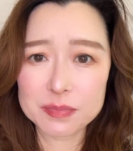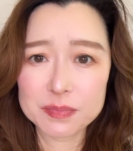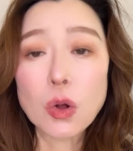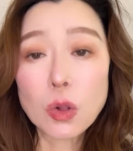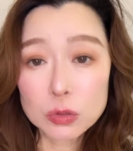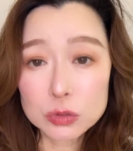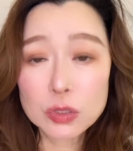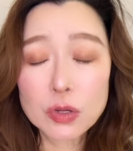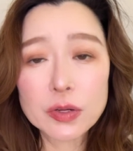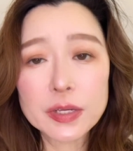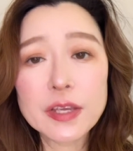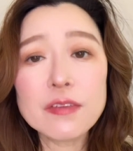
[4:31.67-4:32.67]
Also,
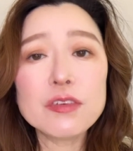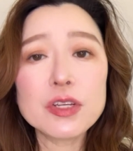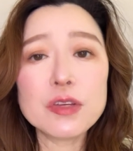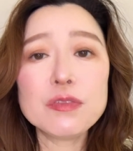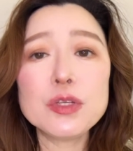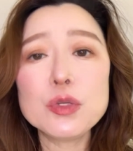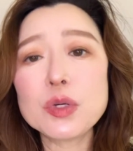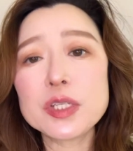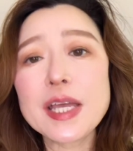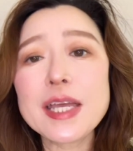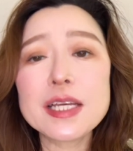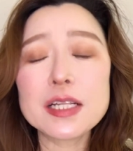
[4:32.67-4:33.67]
even if you are
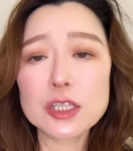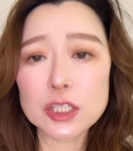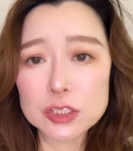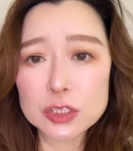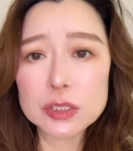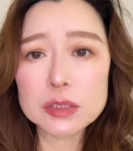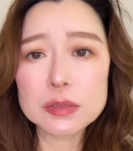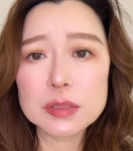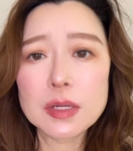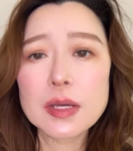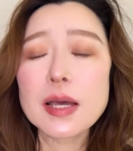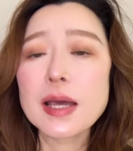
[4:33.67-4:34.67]
taking lessons
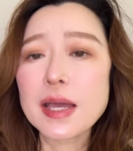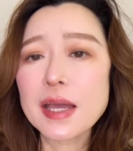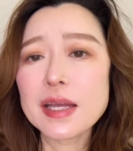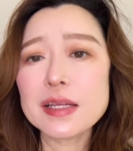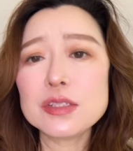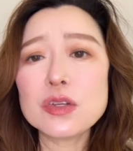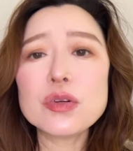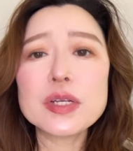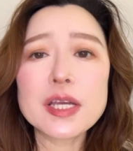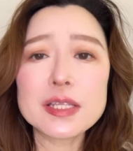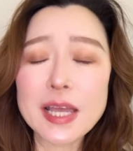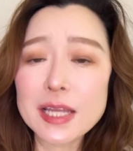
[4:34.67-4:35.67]
and don't
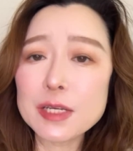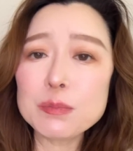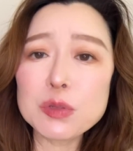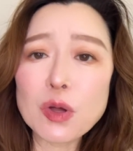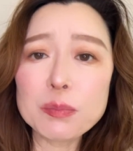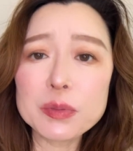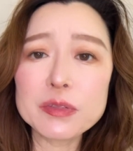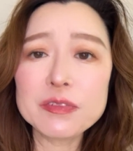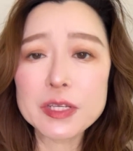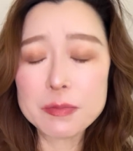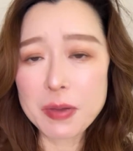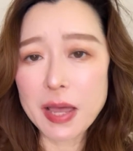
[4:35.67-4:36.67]
get any proper
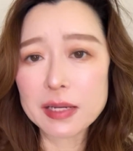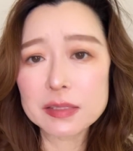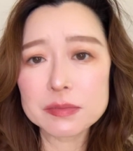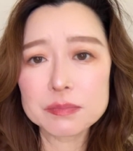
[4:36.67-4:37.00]
feedback,